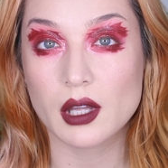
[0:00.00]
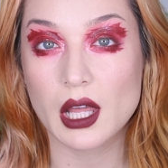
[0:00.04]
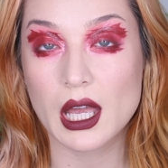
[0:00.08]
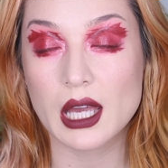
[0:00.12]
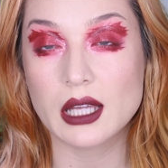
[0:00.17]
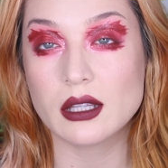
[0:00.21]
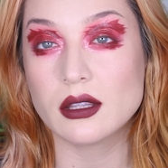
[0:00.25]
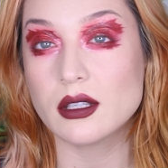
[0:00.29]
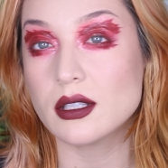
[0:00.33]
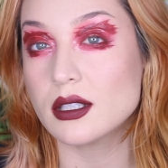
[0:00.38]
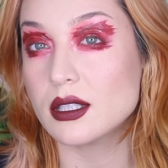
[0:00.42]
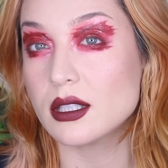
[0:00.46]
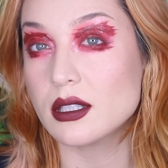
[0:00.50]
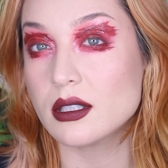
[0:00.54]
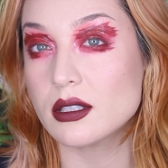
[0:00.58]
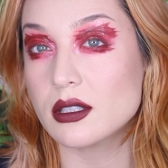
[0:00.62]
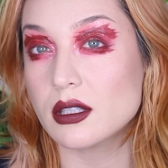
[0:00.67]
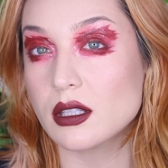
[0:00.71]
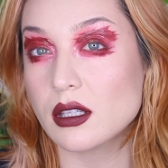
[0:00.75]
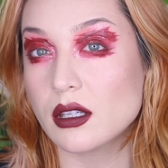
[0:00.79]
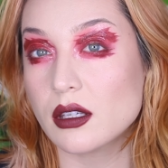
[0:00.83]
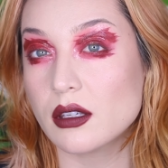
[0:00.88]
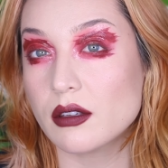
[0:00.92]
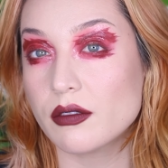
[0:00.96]
And this is
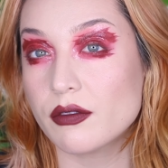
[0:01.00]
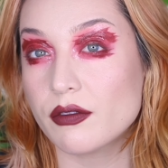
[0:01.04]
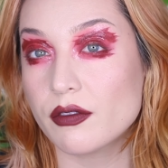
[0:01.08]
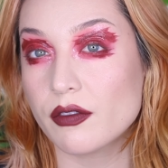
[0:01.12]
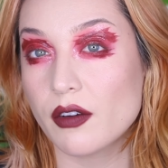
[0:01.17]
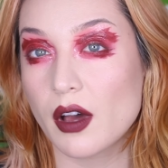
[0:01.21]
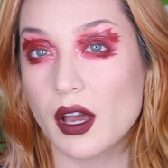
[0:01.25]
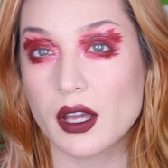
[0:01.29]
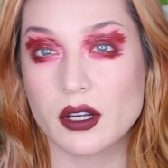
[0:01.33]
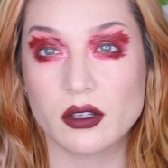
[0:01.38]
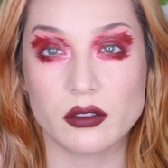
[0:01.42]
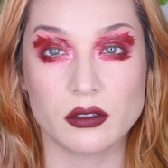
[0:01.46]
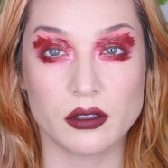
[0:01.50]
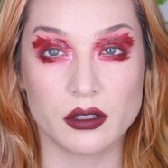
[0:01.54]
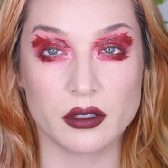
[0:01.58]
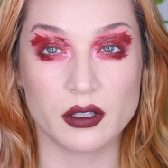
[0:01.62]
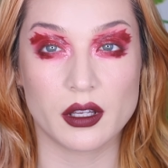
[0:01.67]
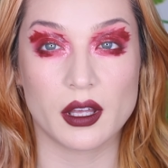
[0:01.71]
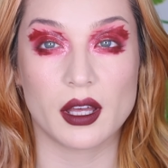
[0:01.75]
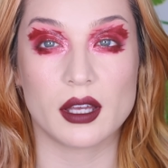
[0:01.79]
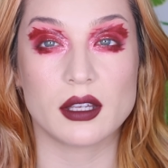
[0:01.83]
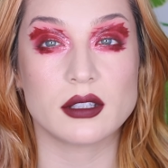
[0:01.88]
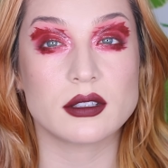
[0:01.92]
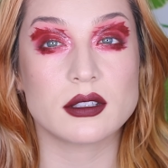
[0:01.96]
the final
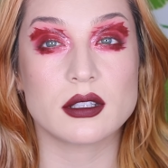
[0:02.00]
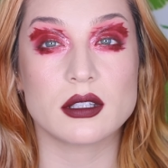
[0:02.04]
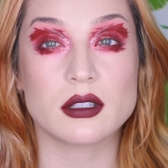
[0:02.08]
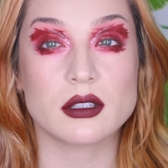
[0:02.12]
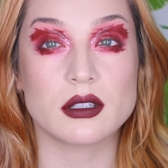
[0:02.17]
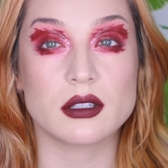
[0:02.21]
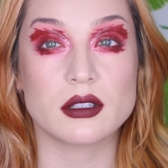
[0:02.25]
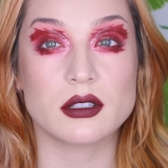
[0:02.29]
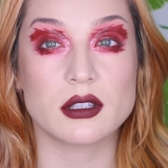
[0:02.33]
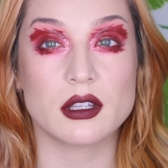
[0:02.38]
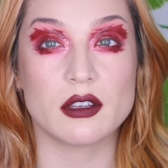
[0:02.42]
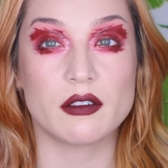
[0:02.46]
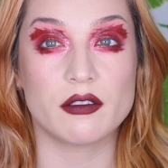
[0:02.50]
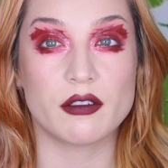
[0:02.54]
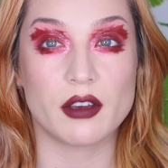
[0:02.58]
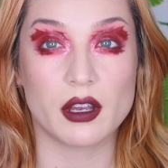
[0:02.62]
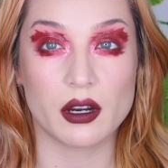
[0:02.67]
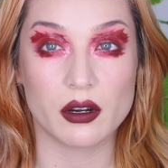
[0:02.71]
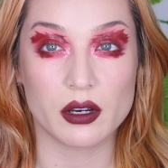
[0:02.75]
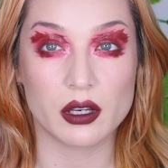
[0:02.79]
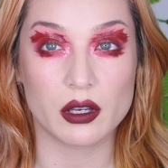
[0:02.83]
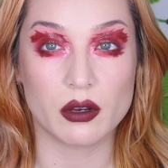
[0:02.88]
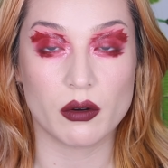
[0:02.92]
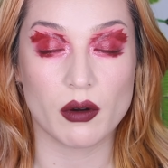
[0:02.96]
look, guys. This is the
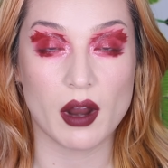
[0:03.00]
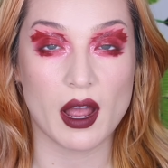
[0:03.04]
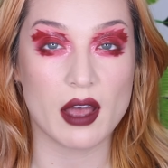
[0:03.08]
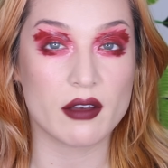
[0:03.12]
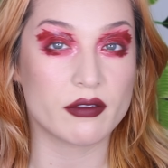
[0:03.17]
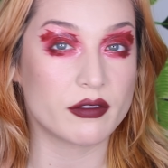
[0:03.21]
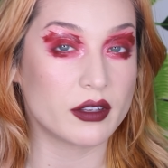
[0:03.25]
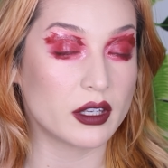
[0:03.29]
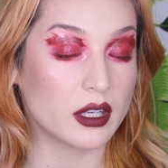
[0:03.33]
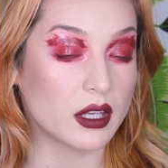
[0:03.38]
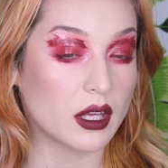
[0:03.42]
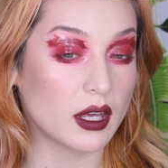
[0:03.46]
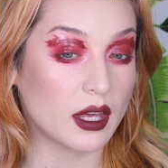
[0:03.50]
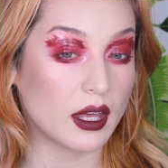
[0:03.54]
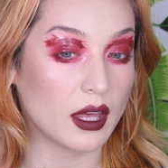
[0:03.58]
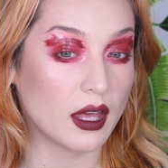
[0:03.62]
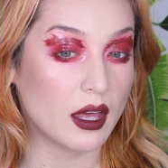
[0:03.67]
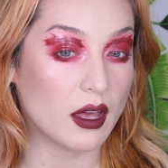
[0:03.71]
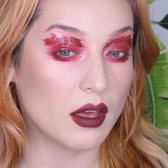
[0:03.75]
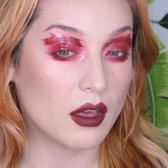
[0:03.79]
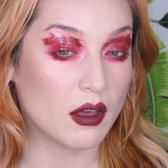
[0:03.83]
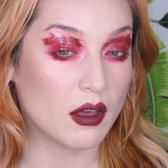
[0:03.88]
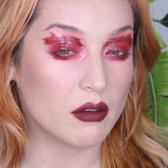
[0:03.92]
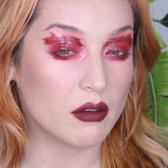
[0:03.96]
very graphic,
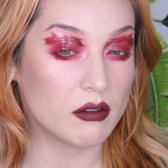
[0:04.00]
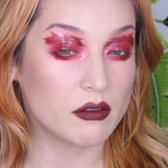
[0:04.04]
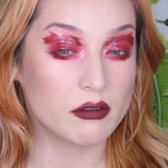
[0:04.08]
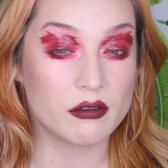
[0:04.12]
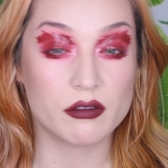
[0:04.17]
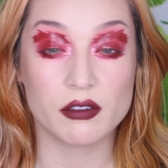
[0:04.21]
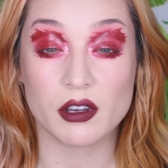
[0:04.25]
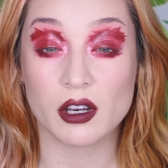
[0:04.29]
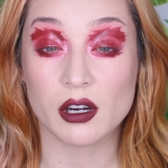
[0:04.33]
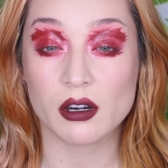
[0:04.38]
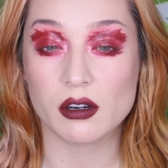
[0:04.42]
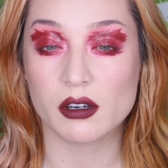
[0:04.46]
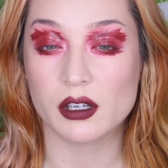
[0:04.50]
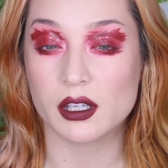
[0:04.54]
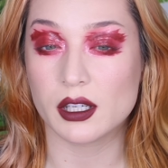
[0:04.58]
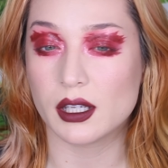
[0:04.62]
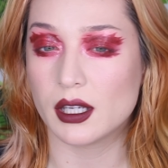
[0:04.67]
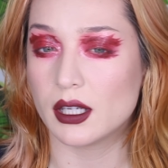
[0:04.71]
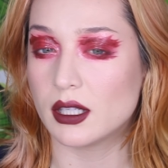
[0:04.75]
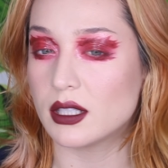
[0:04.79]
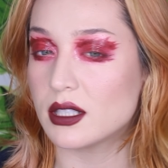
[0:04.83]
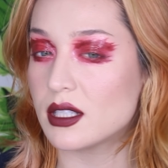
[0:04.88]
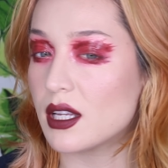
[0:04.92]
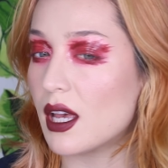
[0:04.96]

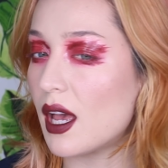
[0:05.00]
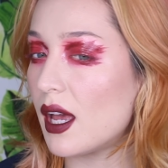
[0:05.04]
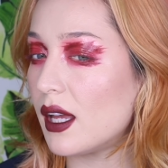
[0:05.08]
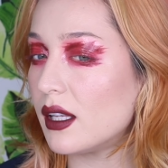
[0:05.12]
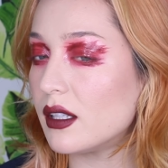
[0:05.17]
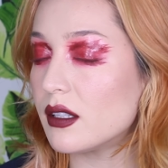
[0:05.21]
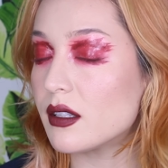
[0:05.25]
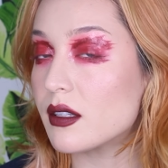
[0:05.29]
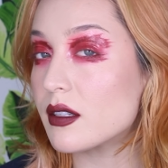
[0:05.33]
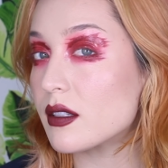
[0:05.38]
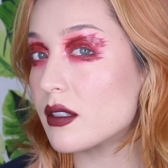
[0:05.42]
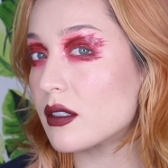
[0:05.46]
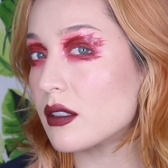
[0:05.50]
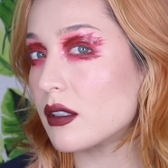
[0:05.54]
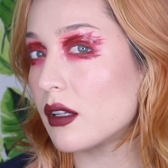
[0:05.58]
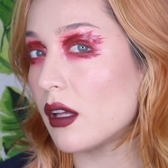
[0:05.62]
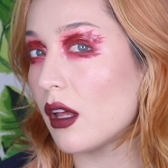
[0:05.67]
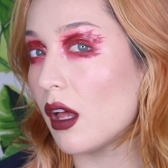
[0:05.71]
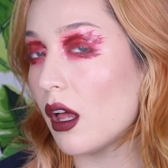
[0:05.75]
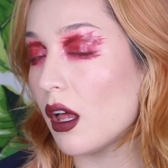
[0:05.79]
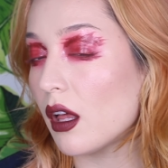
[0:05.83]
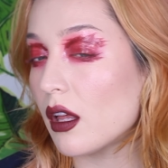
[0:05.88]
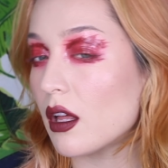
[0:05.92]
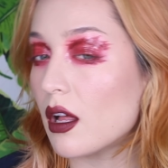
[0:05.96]
very intense,
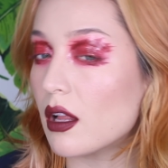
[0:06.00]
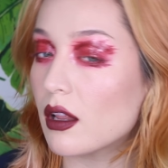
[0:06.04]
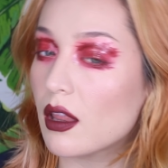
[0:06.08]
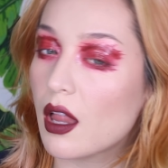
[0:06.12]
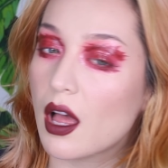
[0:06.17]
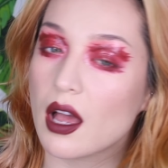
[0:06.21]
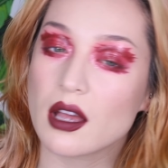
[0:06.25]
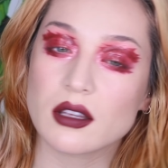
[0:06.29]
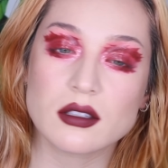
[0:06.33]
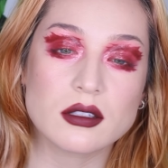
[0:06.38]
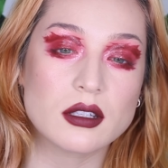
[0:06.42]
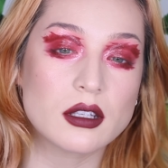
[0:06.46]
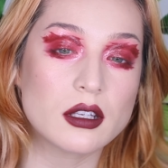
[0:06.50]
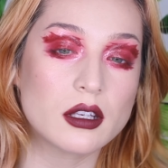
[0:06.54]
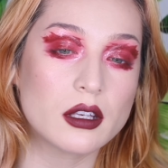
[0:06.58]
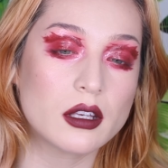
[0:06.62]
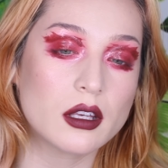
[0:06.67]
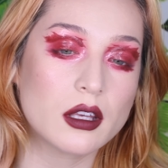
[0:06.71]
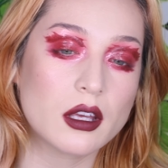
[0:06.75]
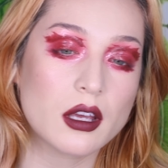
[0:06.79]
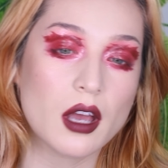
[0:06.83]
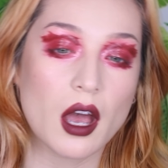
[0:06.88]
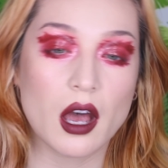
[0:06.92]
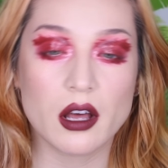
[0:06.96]

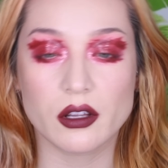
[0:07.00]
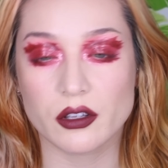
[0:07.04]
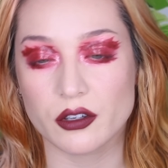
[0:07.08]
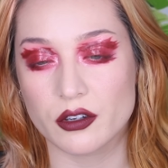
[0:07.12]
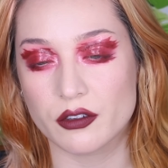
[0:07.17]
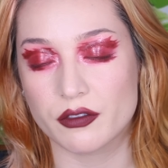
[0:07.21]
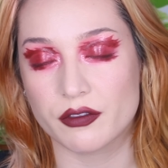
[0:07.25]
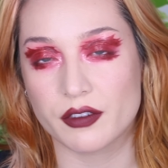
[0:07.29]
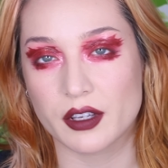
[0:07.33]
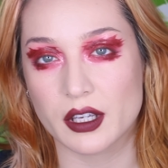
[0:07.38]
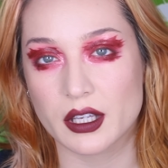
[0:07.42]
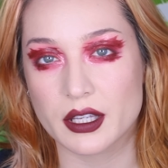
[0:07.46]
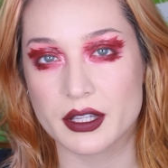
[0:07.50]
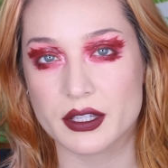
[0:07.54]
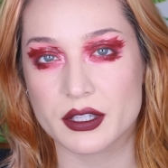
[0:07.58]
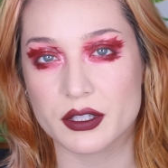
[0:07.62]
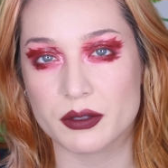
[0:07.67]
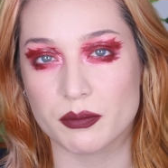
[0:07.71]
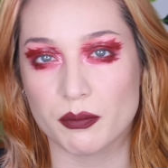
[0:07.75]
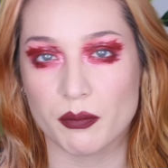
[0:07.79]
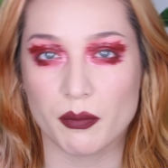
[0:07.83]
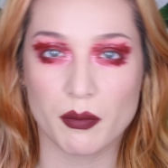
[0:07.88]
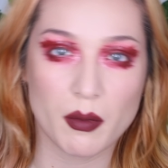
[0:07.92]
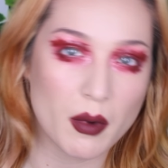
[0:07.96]
glossy
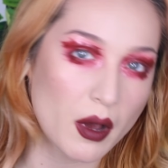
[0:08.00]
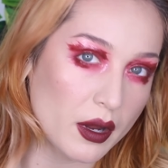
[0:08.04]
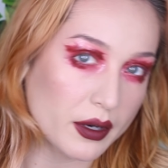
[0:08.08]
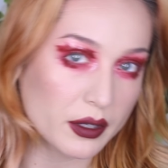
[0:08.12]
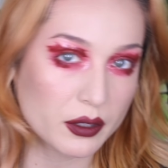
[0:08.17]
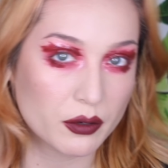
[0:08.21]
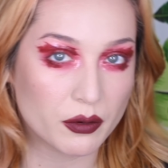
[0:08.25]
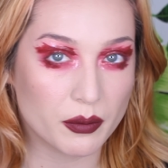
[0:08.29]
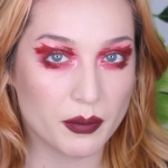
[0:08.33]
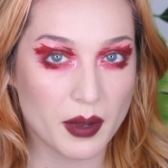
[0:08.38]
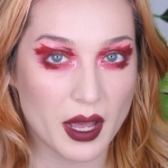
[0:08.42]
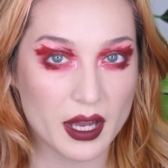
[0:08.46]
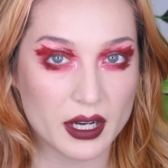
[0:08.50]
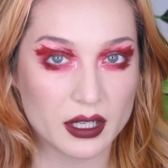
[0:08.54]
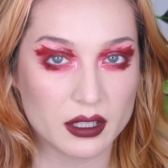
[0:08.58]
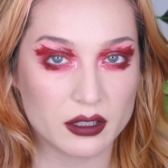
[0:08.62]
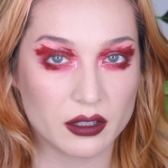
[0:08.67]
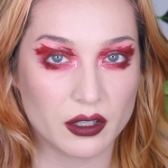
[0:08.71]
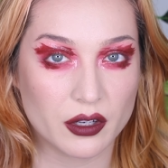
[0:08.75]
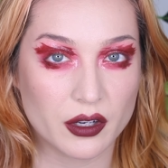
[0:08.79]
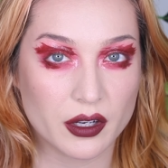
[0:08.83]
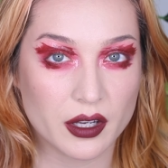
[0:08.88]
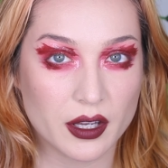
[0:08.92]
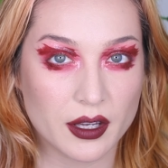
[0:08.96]
Colorfix monochromatic
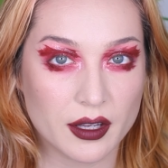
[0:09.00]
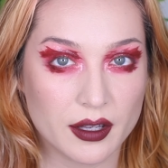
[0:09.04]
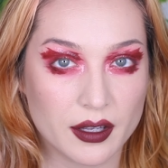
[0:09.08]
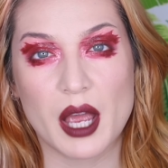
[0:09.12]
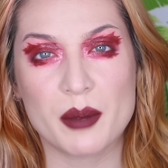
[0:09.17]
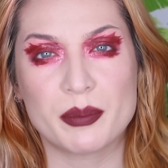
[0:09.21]
look.